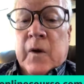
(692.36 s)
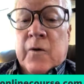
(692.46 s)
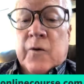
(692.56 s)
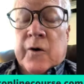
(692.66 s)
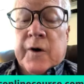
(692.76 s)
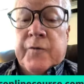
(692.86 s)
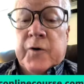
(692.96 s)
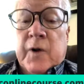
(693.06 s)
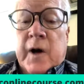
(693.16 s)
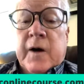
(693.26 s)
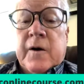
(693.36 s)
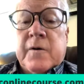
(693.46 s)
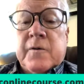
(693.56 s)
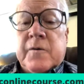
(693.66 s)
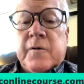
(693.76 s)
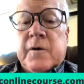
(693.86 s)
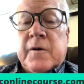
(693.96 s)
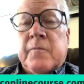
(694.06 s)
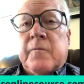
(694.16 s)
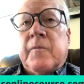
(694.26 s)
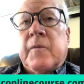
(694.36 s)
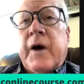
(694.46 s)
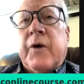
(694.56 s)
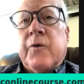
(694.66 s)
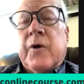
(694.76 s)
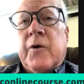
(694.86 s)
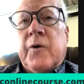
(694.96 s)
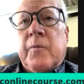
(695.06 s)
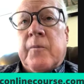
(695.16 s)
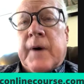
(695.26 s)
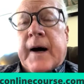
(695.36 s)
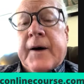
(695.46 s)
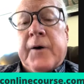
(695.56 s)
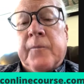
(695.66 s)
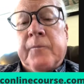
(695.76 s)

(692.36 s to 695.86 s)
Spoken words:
Or if you like, the microbiome.